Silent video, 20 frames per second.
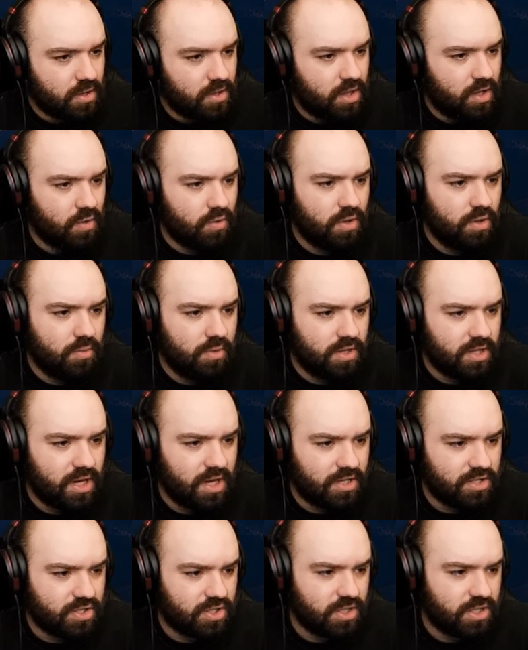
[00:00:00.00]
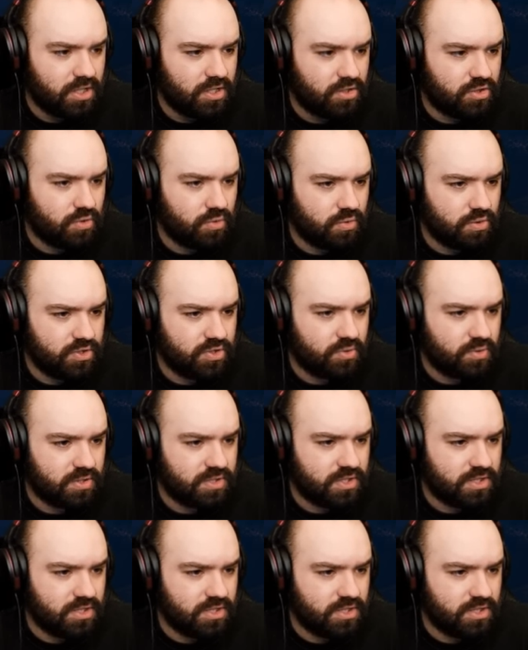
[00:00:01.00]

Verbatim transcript: The only one that actually talks to us